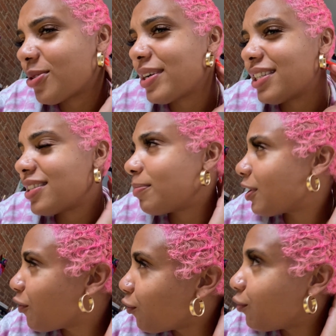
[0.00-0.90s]
I did
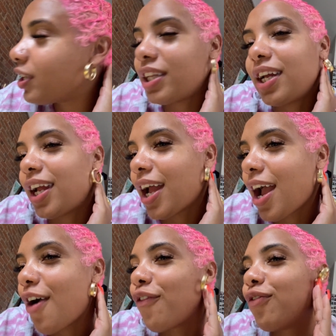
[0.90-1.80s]
something really
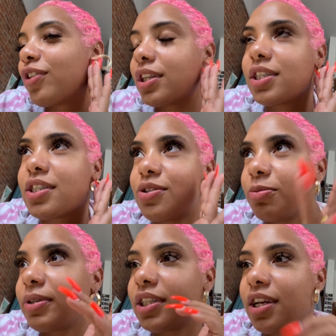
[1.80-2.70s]

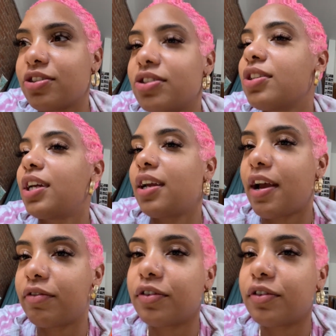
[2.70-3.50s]
stupid yesterday after